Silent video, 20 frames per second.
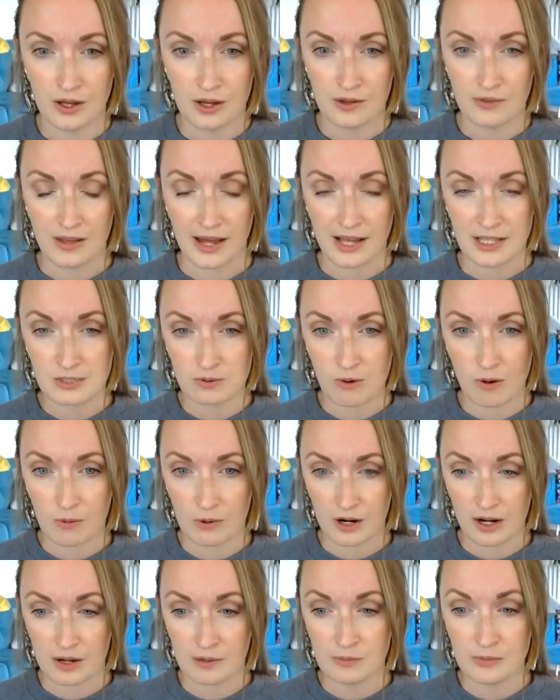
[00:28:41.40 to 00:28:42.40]
That's what we're
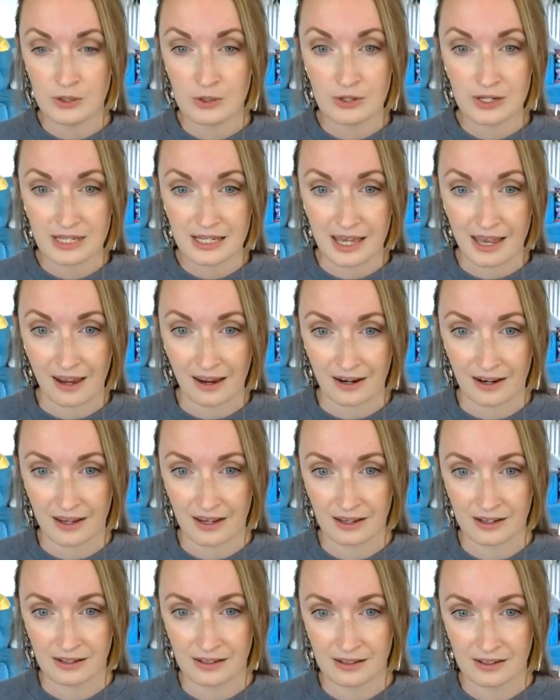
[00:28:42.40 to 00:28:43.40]

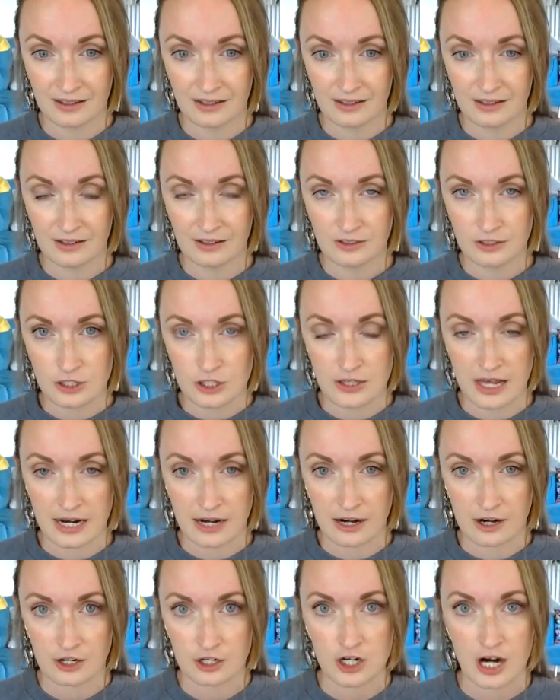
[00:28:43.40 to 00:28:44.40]
communicating to that
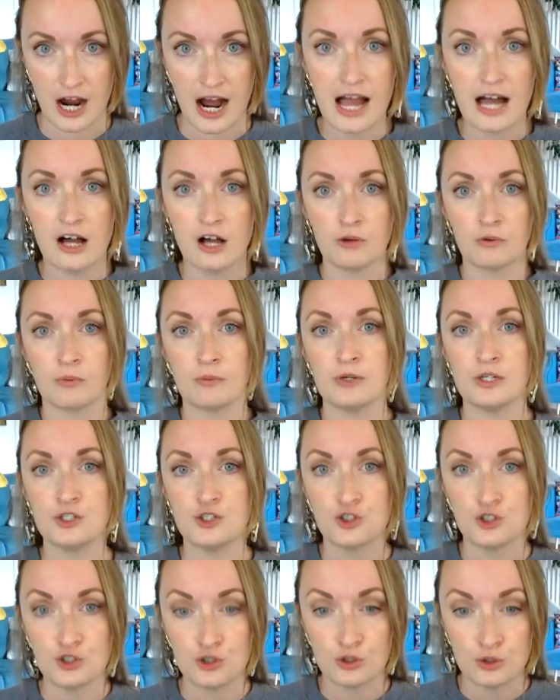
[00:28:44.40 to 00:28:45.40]
inner child when we
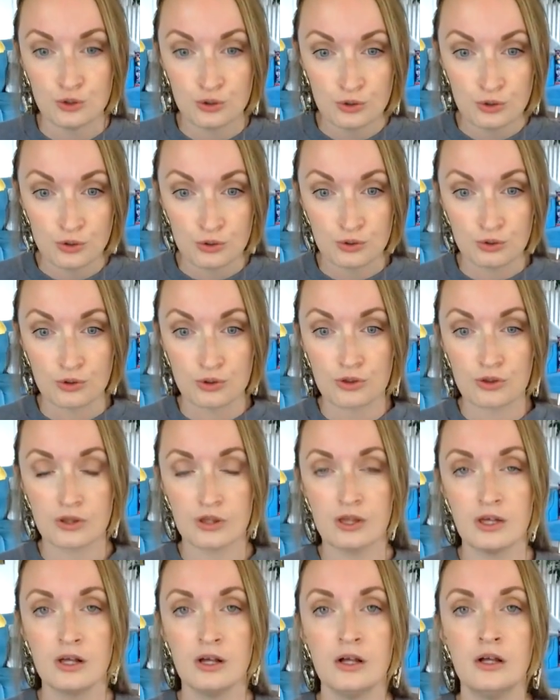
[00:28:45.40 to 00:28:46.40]
soothe,
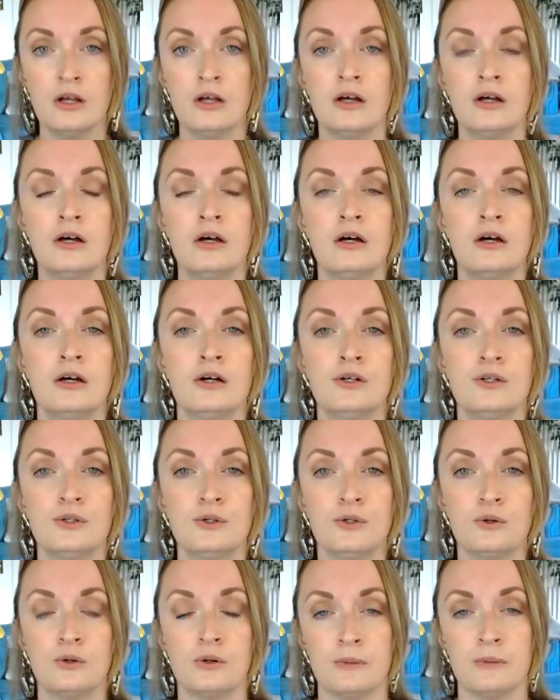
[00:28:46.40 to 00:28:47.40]

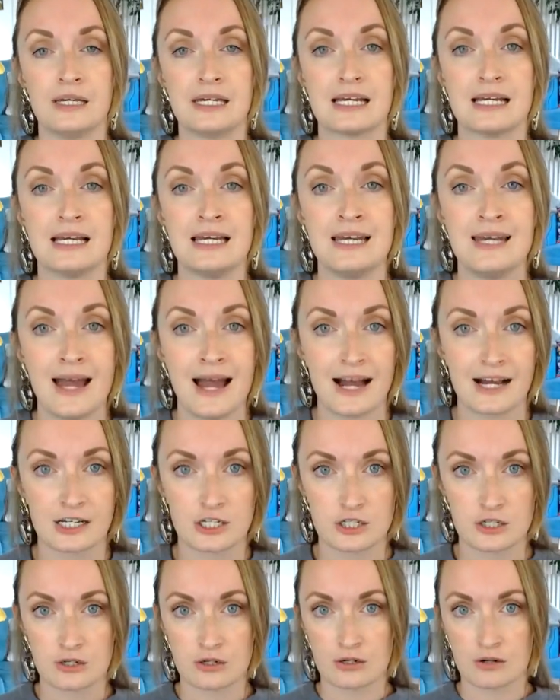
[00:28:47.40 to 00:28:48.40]
when we
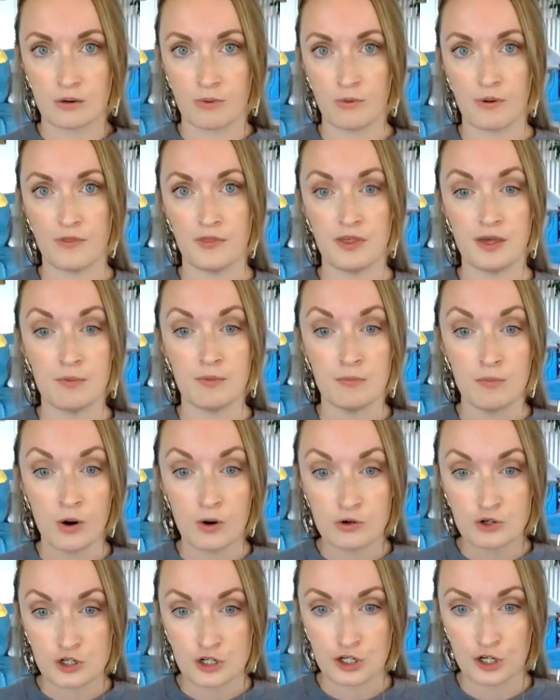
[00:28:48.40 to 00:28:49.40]
connect with the
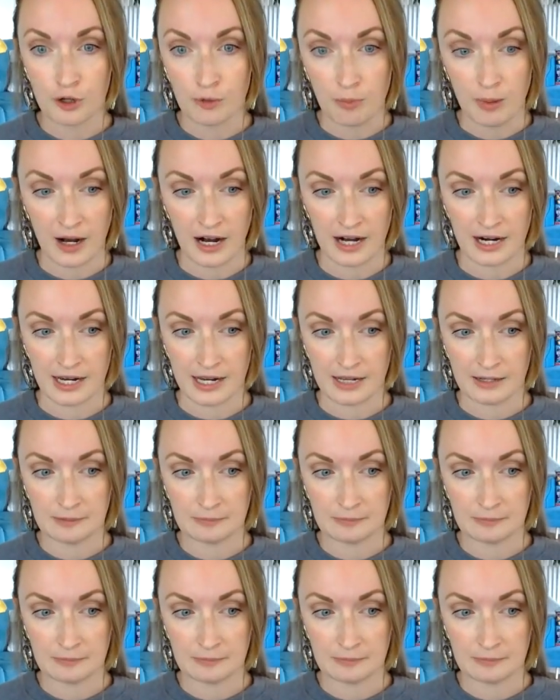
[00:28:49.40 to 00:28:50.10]
emotional body.